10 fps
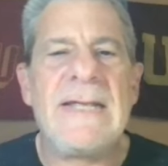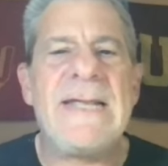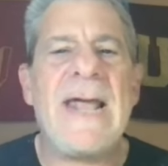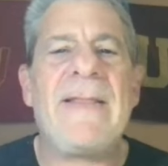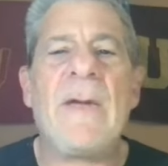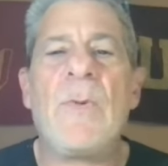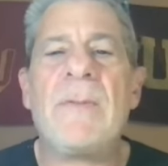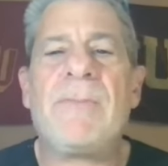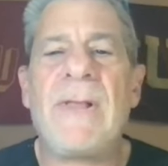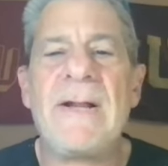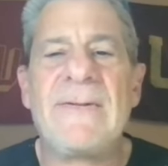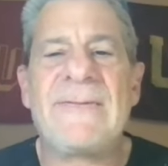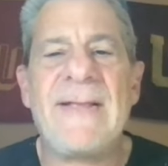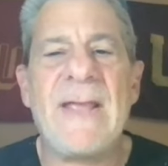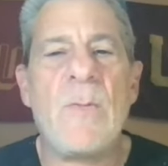He added that when
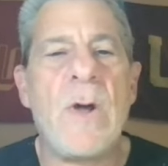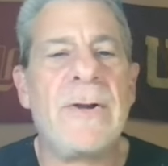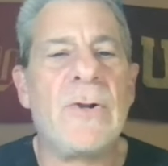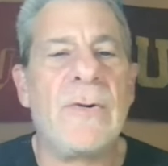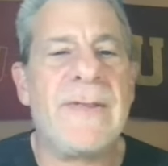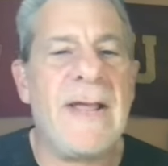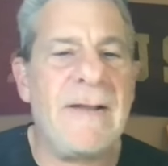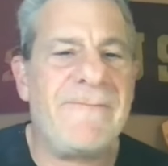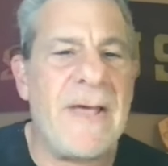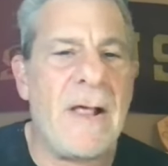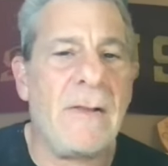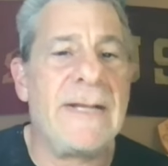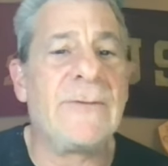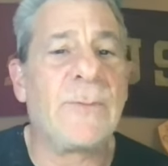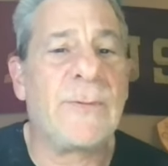players say they want to go to the NFL,
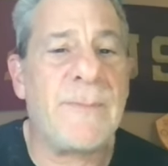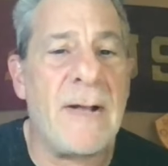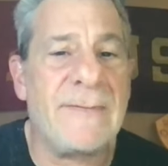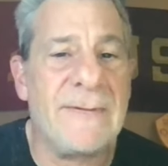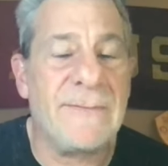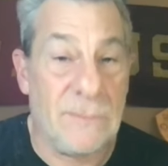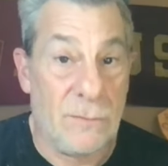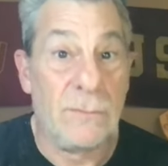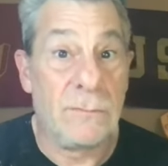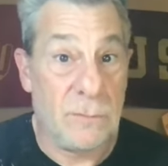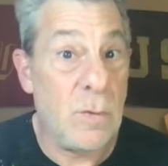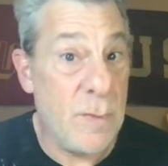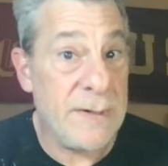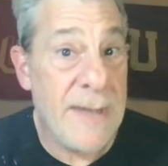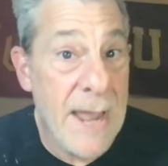his response is to win